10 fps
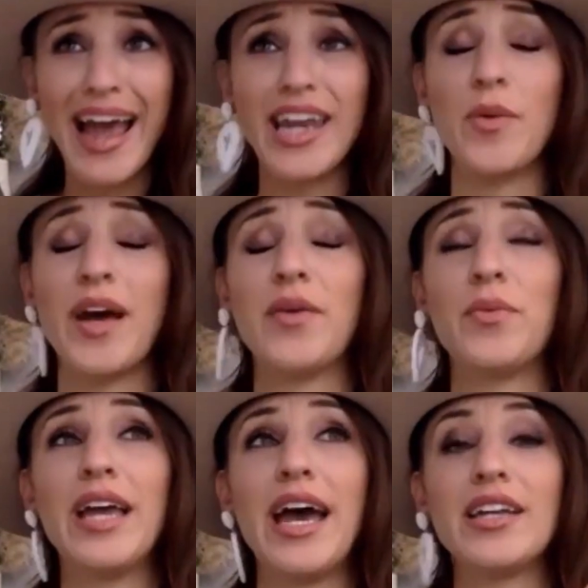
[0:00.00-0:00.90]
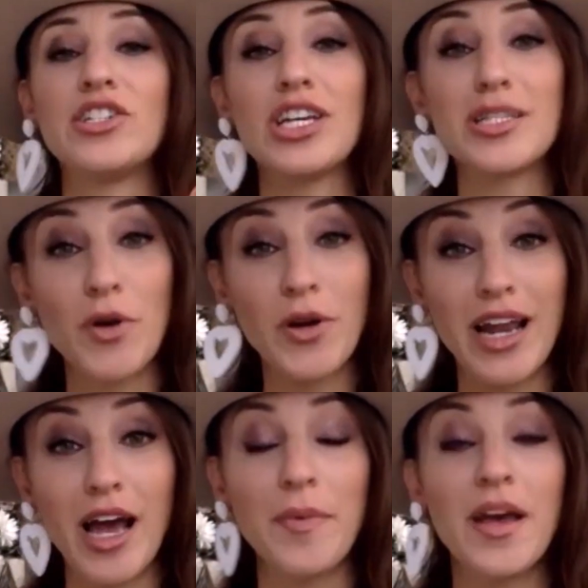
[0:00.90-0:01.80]
Anyway, we had just
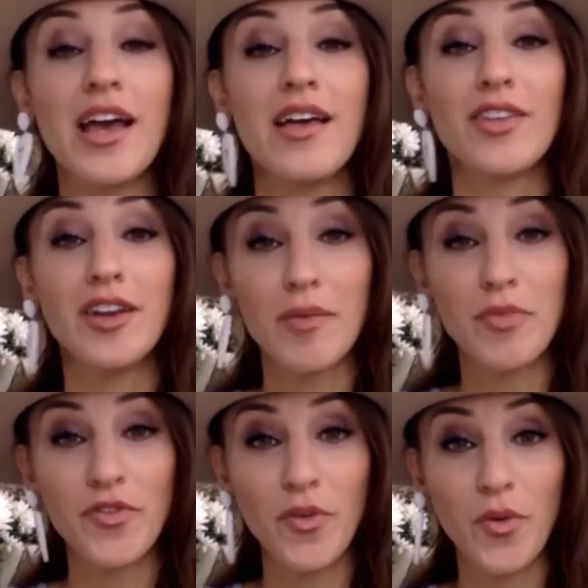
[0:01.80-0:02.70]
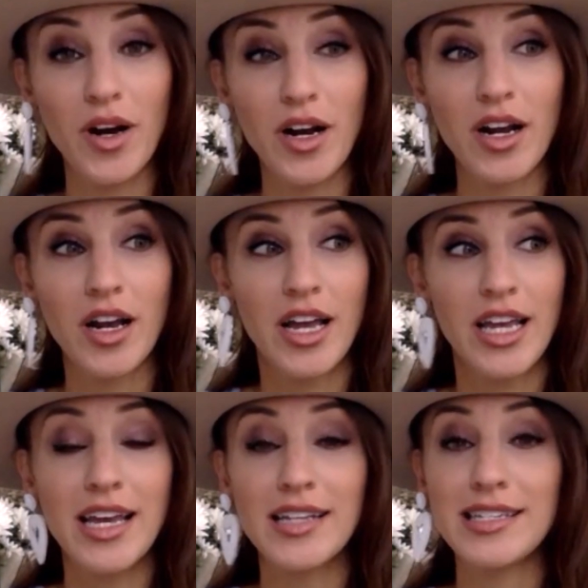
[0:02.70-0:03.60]
broken up. The night before,
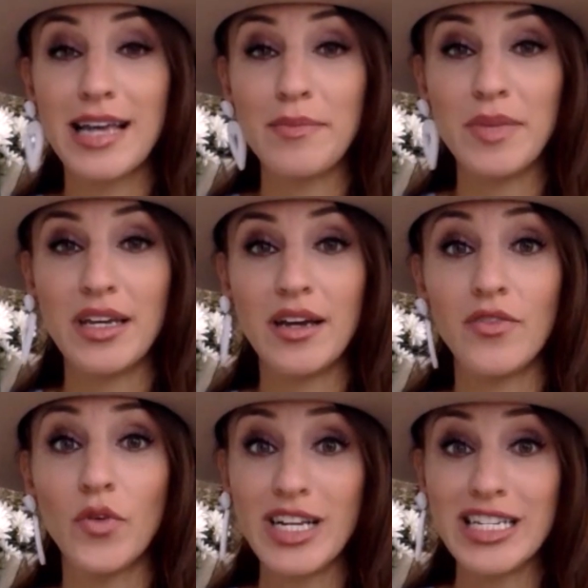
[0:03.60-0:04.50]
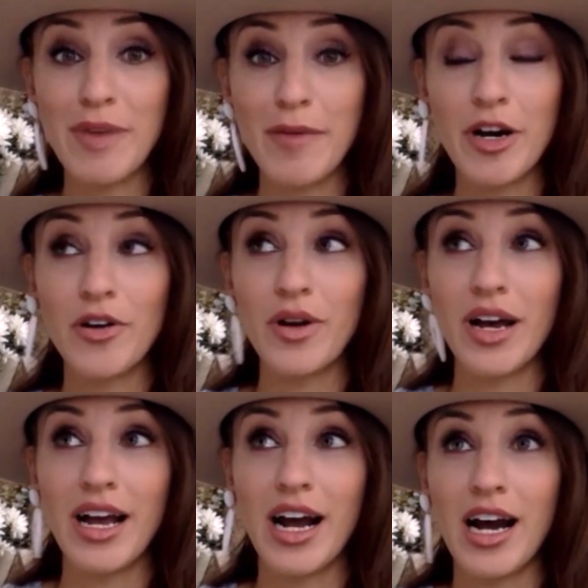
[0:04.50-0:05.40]
he had sent me a voice
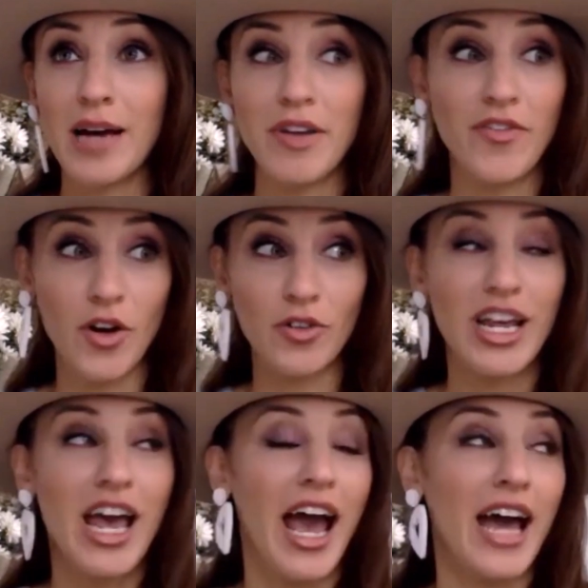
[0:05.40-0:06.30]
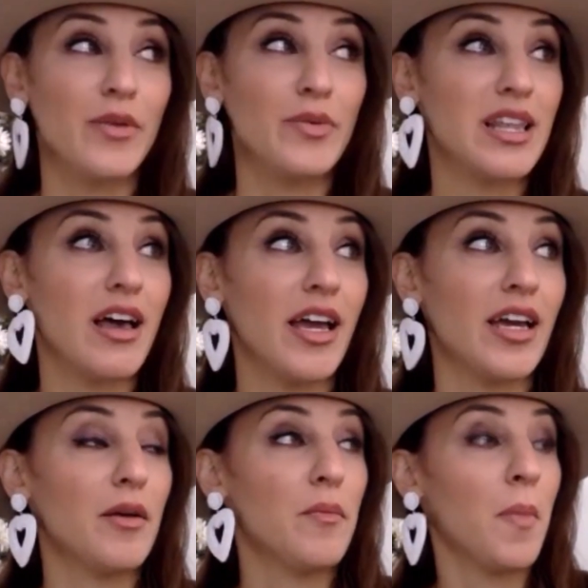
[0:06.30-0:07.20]
memo on my phone, and he was
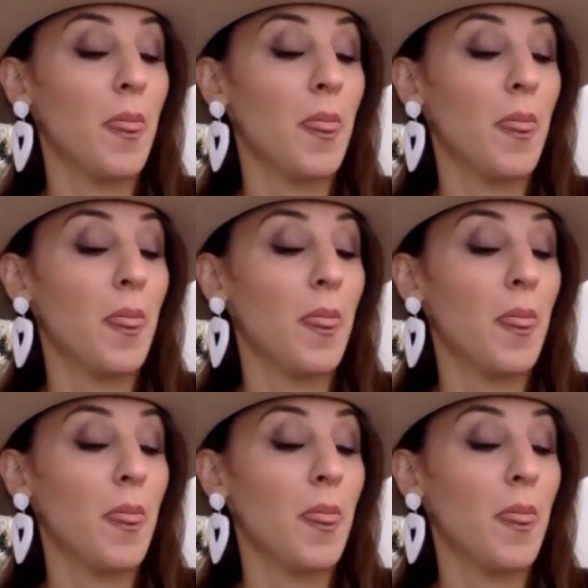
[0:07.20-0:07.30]
like,